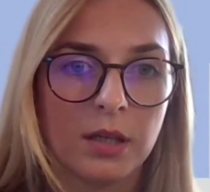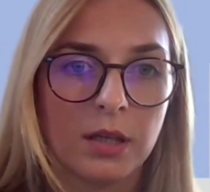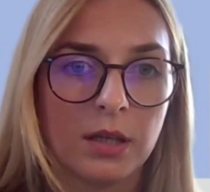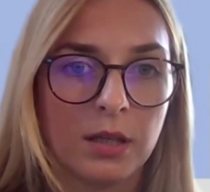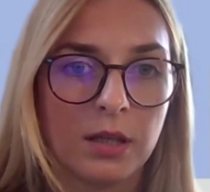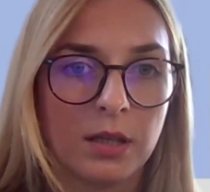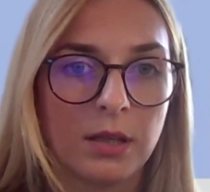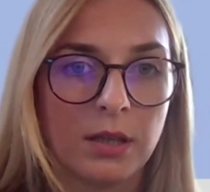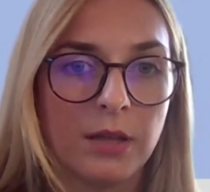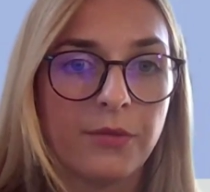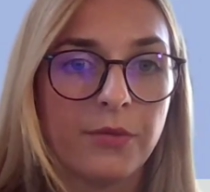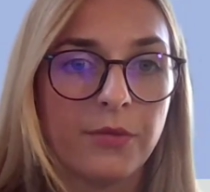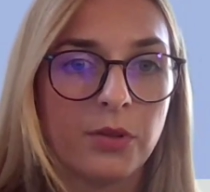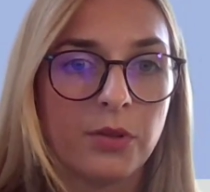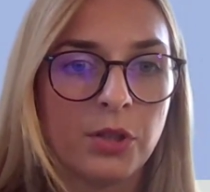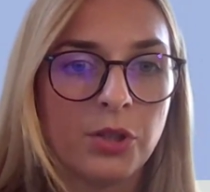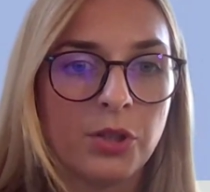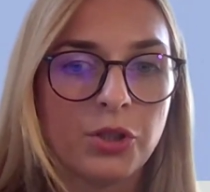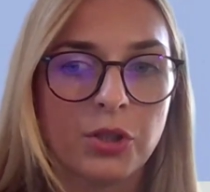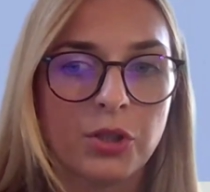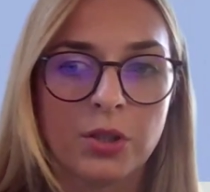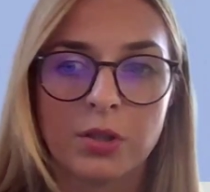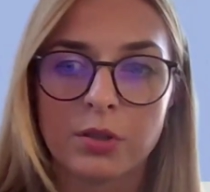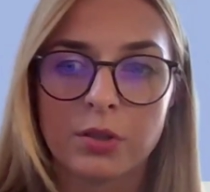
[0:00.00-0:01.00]

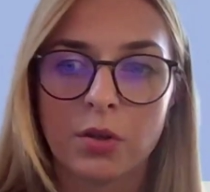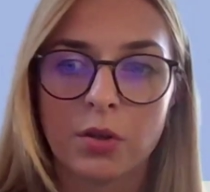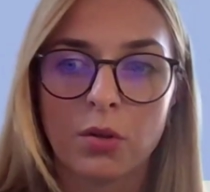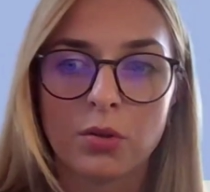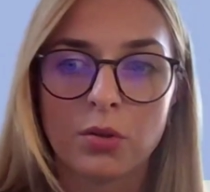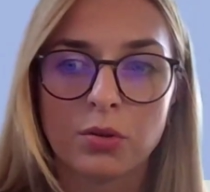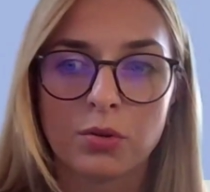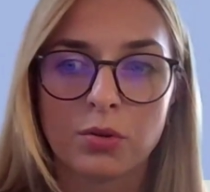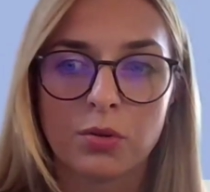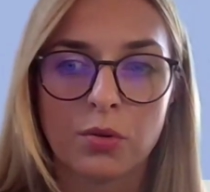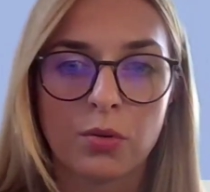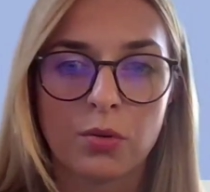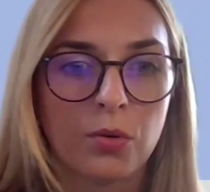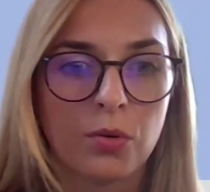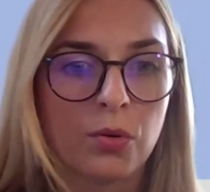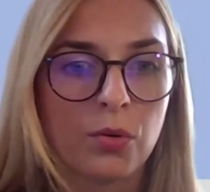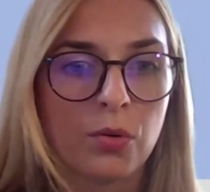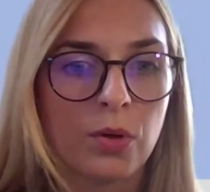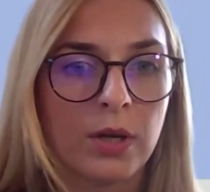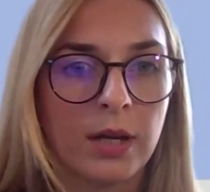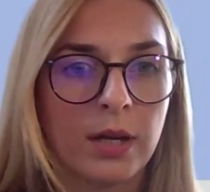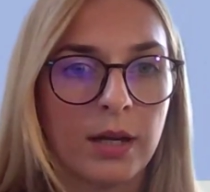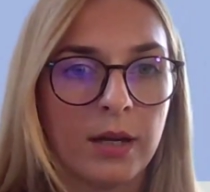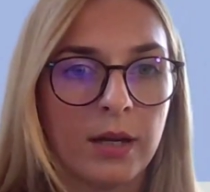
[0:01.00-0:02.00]
Definition is
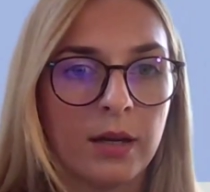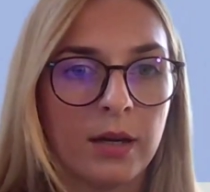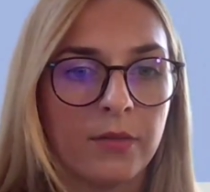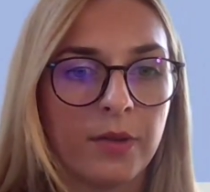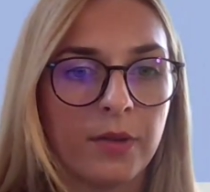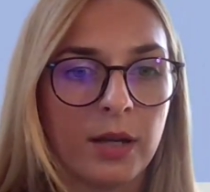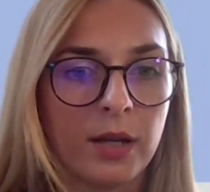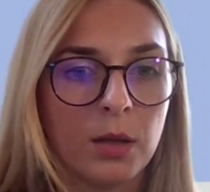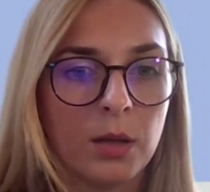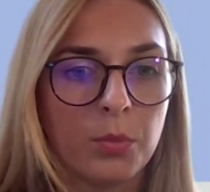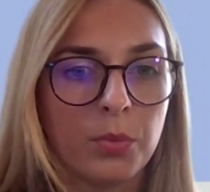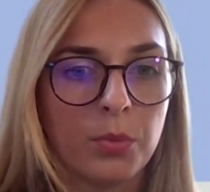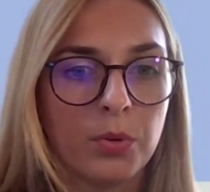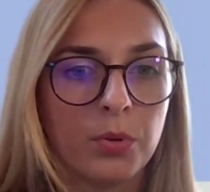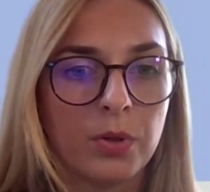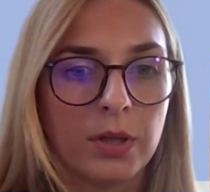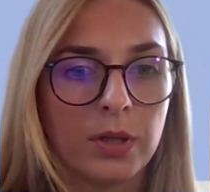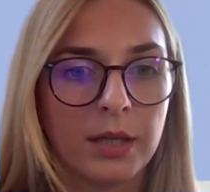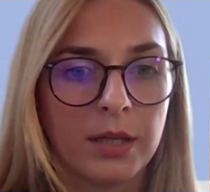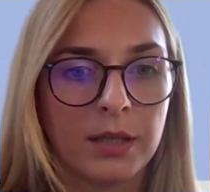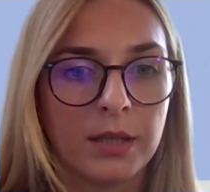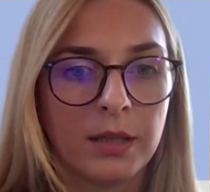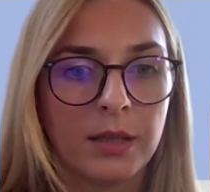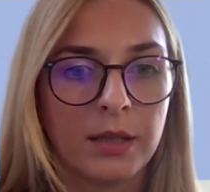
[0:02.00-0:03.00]
also
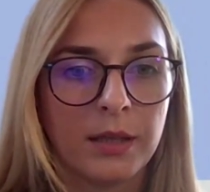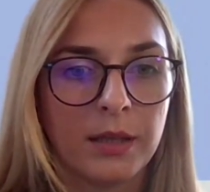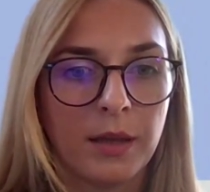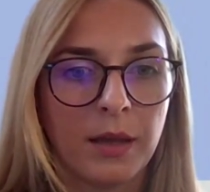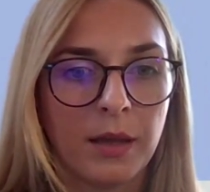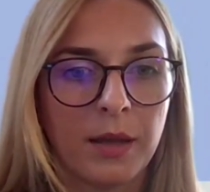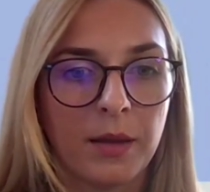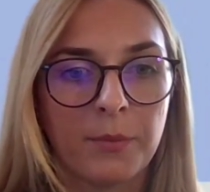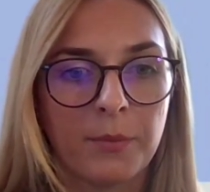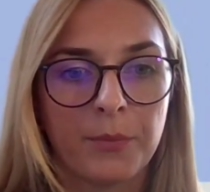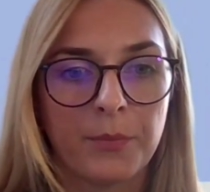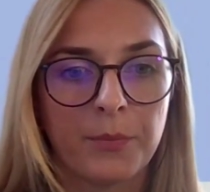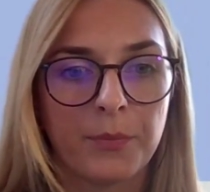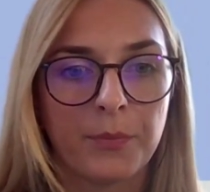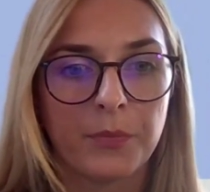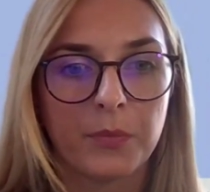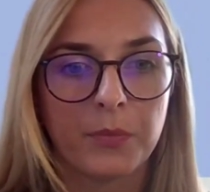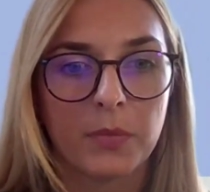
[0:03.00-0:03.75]
available in the